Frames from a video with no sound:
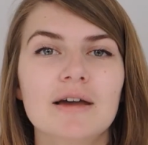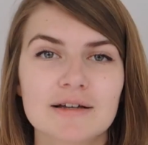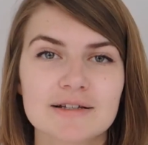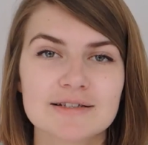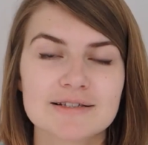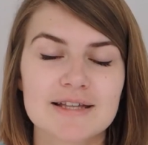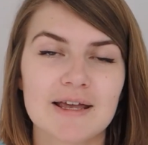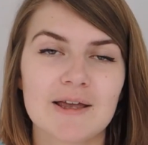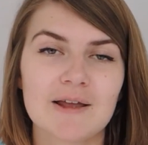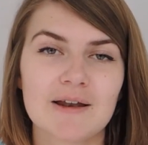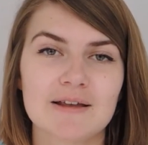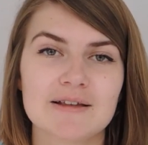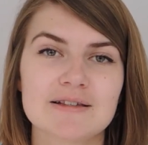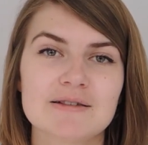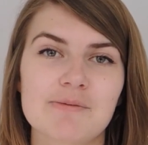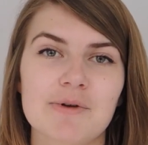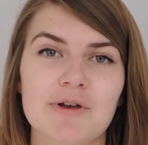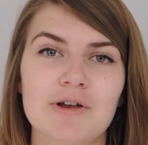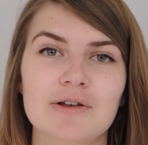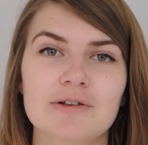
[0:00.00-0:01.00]
because they can
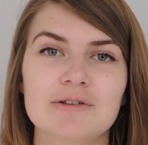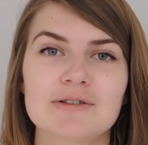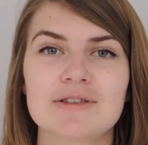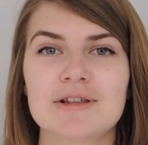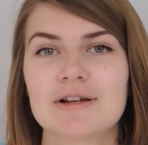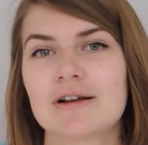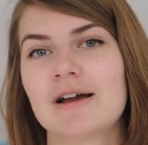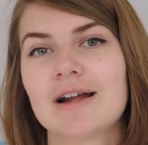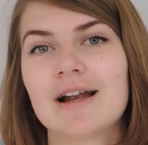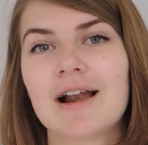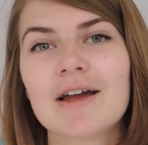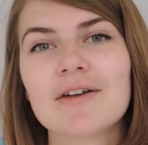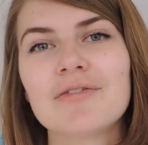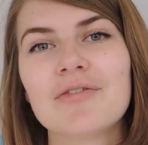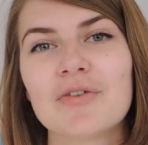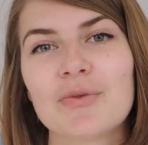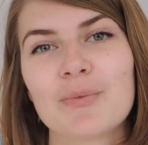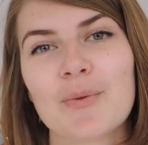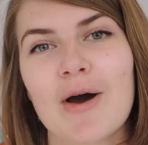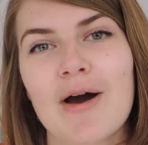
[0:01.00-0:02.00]
experience the
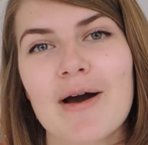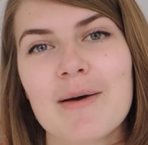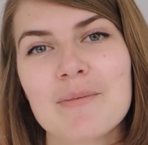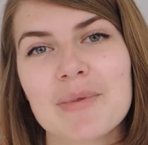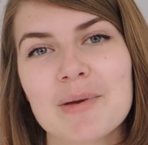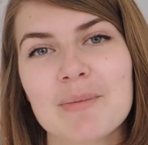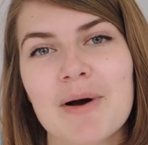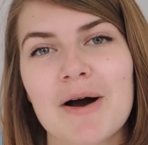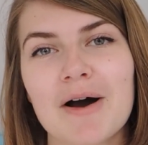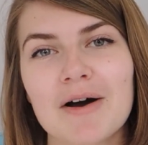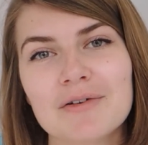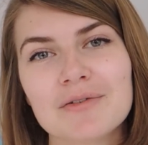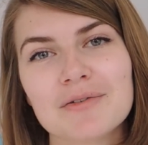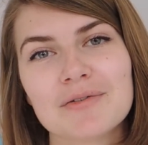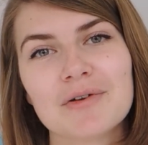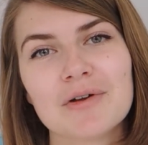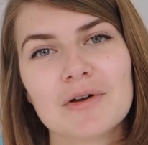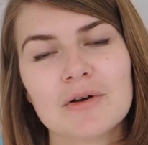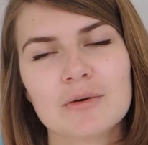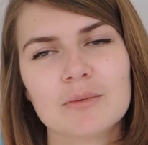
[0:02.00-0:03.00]
nightlife as well and be part
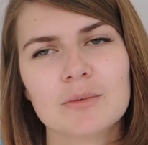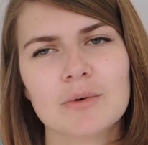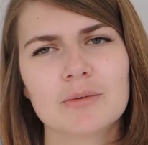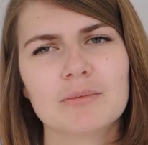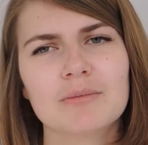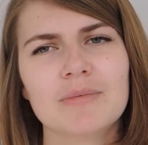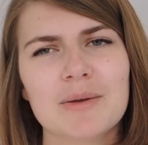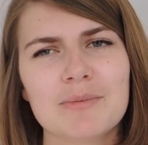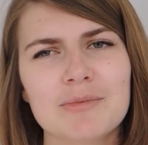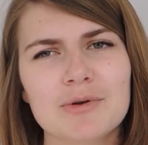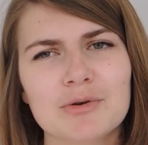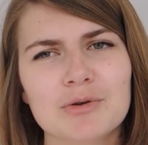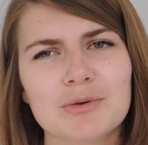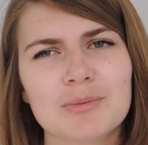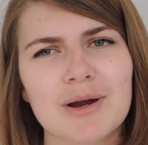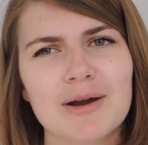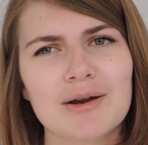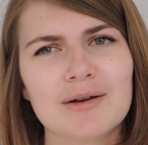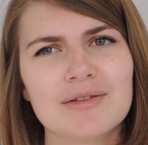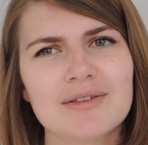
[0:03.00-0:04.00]
of, well, maybe not your
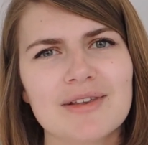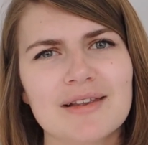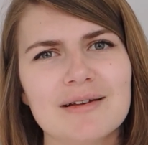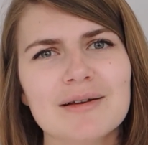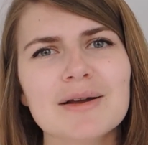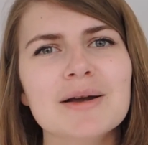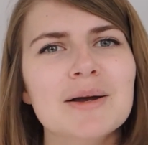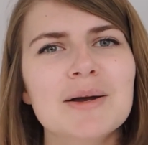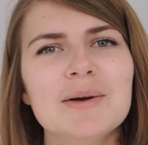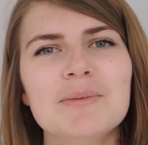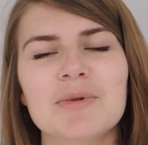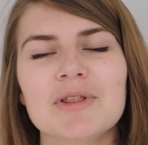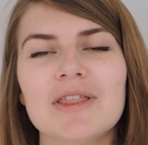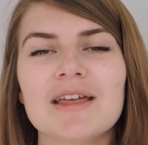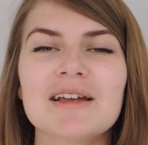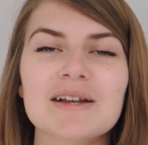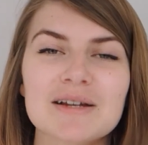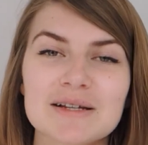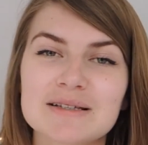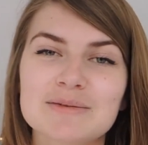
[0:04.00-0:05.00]
parents then, but
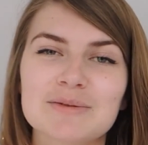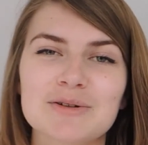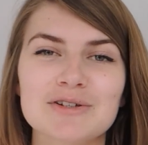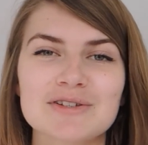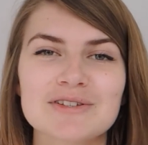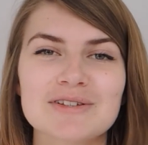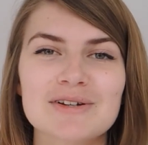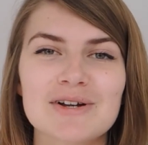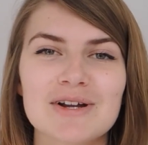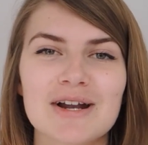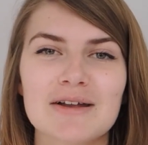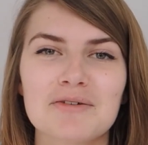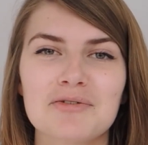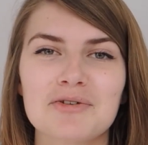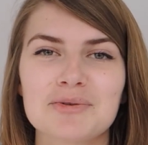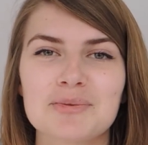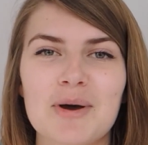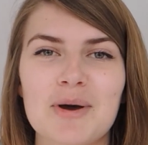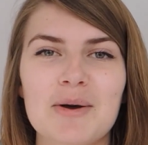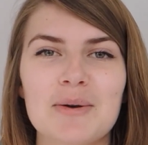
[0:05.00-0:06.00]
they can experience the nightlife
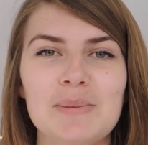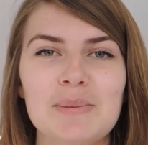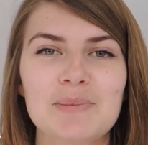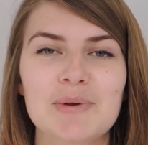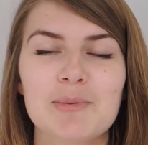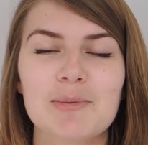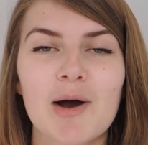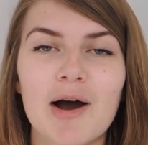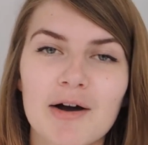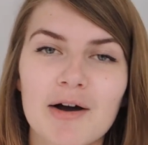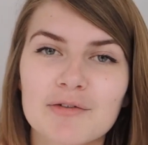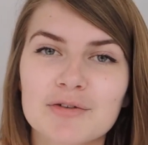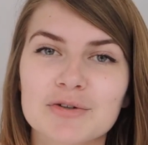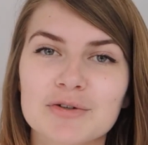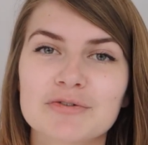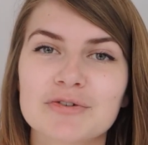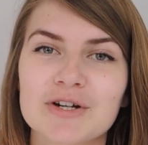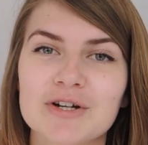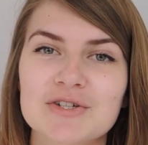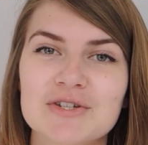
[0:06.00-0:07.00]
as well and be part of
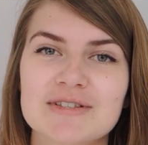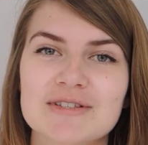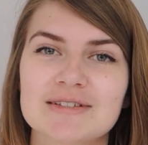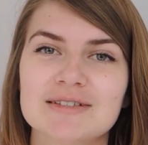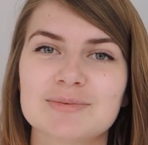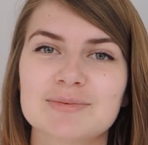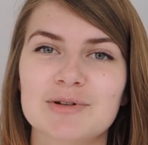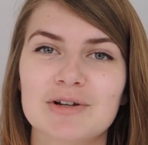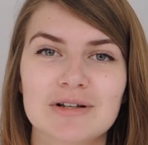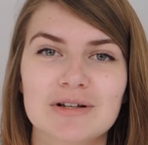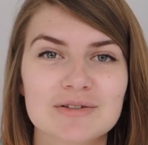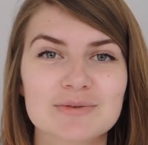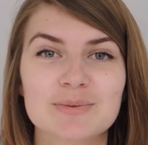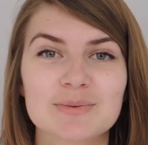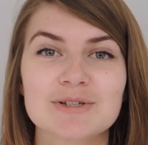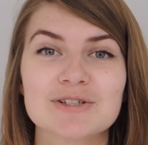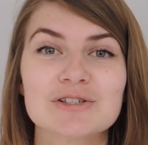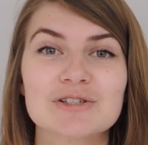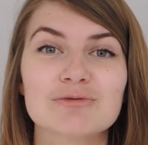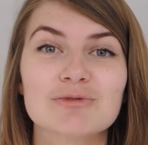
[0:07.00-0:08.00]
your freshers experience,
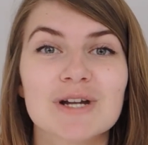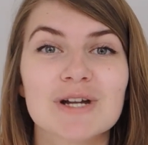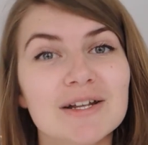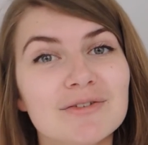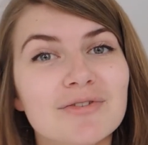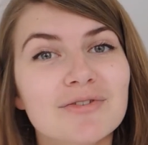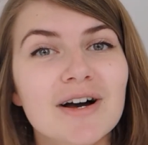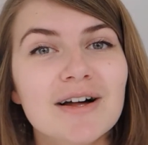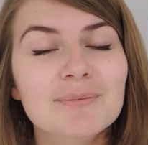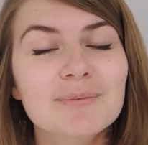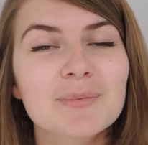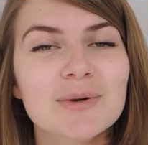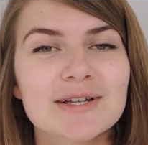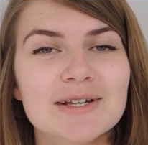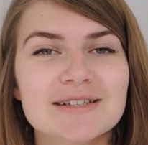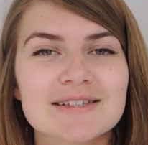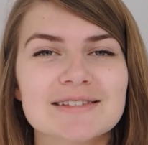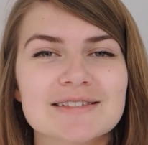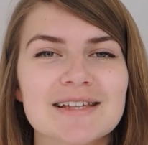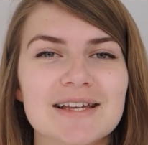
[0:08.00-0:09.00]
which is really fun
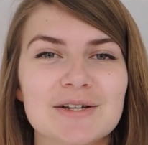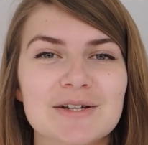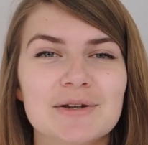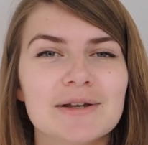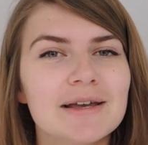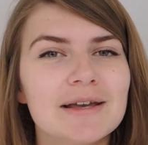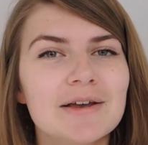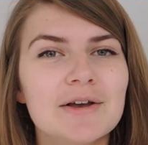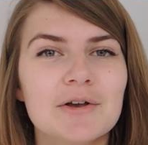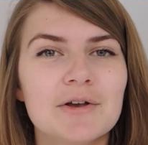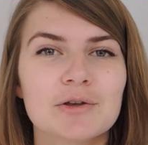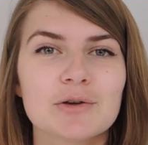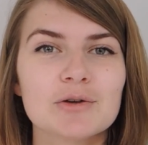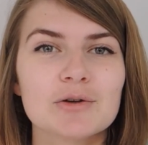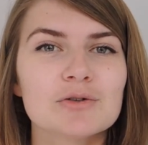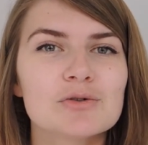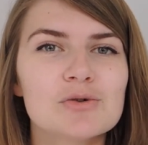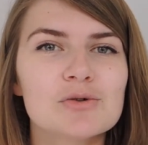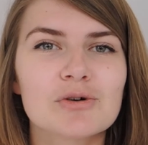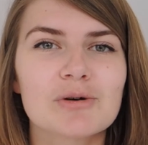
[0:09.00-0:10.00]
because then you
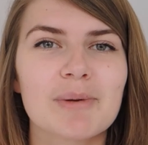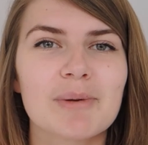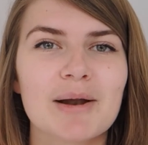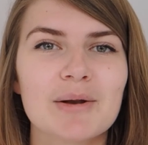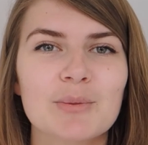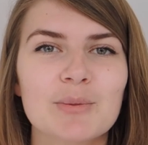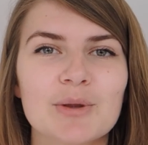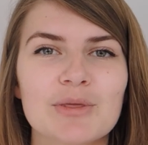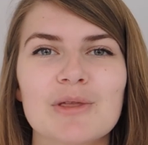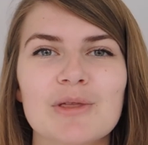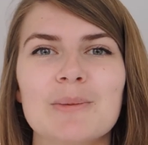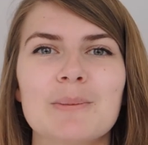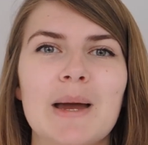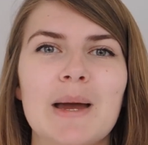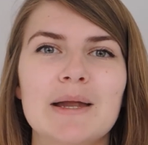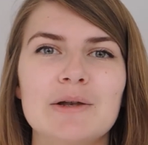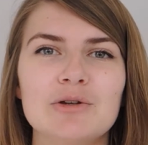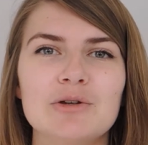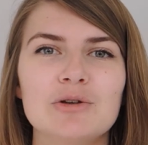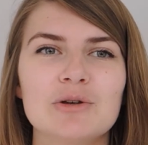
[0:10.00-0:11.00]
can talk about it with them
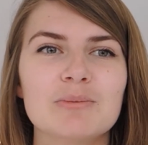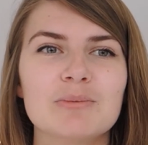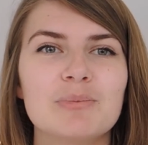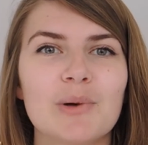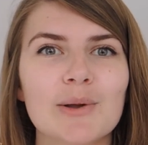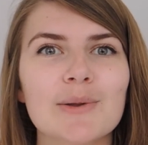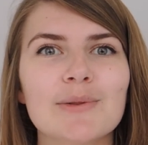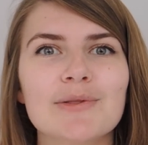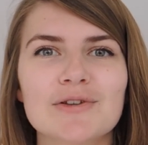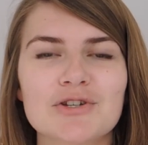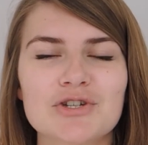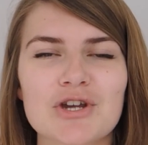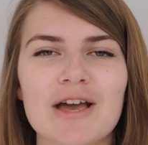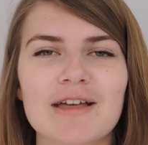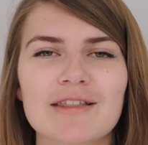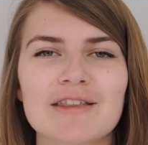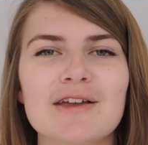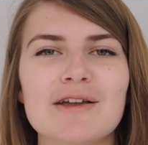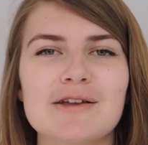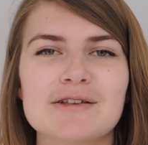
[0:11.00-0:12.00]
and you can both
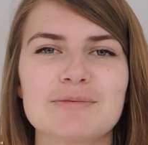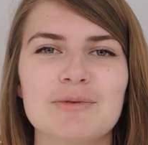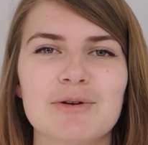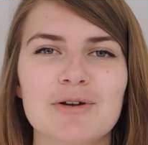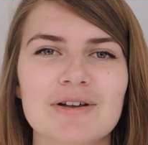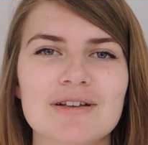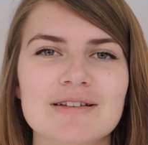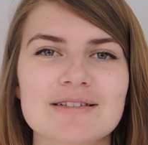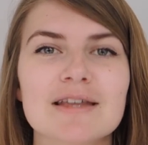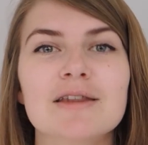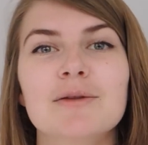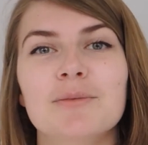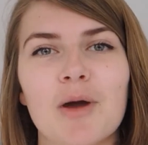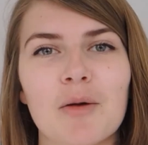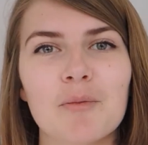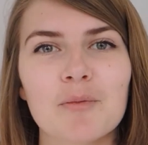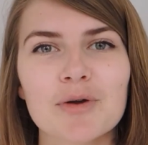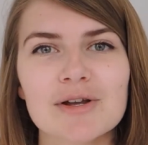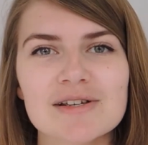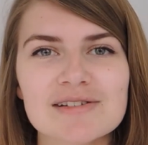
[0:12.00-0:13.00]
share the experience and the
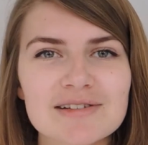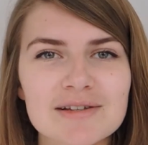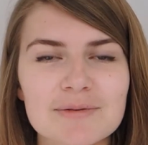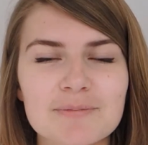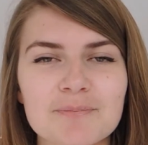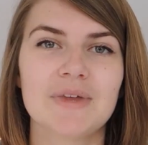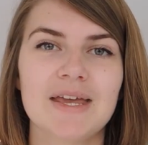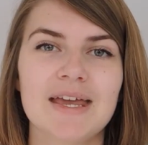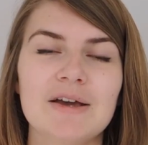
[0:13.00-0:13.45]
memories.